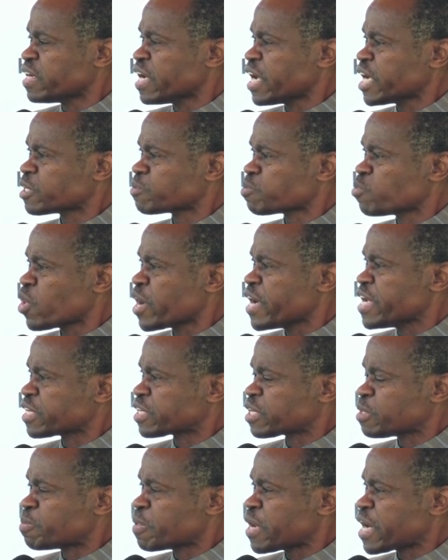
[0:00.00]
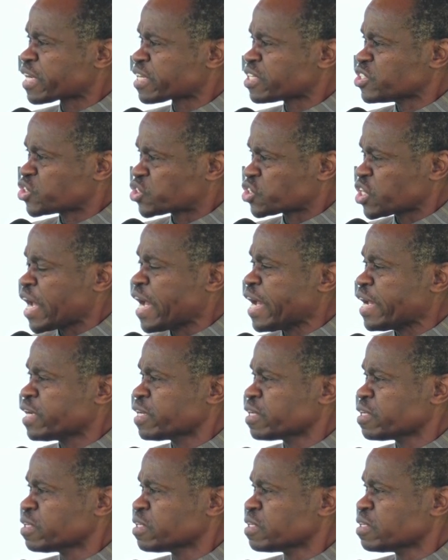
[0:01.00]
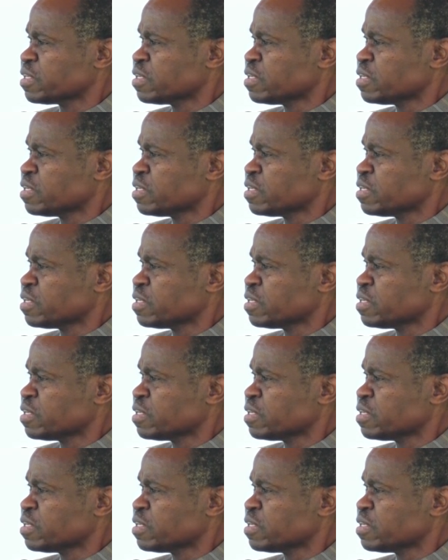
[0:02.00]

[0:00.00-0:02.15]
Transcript: late Mwai Kibaki, saying